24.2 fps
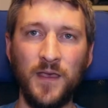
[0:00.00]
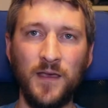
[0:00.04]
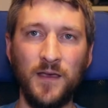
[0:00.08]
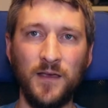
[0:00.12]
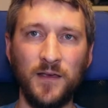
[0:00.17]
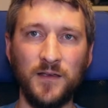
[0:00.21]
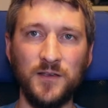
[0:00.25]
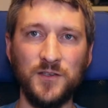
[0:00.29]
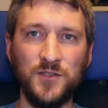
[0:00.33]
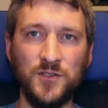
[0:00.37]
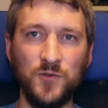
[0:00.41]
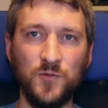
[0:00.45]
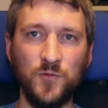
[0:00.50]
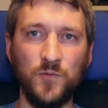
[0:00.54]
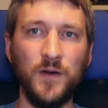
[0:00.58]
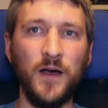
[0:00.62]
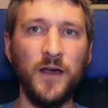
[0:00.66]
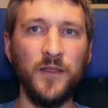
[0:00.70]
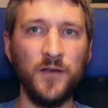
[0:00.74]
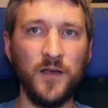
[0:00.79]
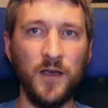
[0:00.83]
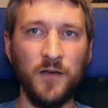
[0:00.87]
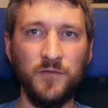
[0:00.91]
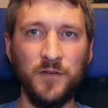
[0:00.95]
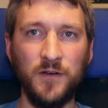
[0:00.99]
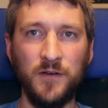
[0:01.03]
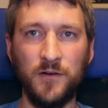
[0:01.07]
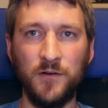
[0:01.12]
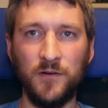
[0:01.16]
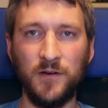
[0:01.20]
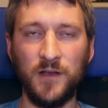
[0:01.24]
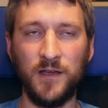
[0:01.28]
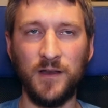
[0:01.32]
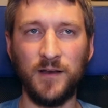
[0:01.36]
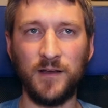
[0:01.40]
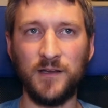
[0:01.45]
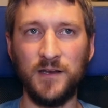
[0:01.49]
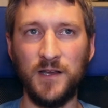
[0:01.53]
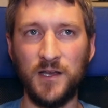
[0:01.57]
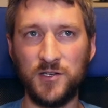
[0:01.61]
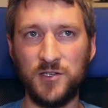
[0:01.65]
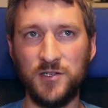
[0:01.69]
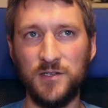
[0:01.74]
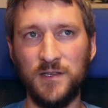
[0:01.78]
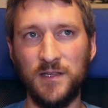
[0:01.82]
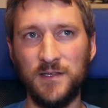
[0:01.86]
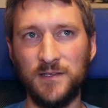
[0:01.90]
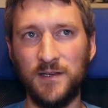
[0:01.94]
Because you'd rather have an internet
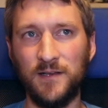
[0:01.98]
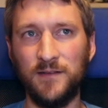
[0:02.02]
connection that's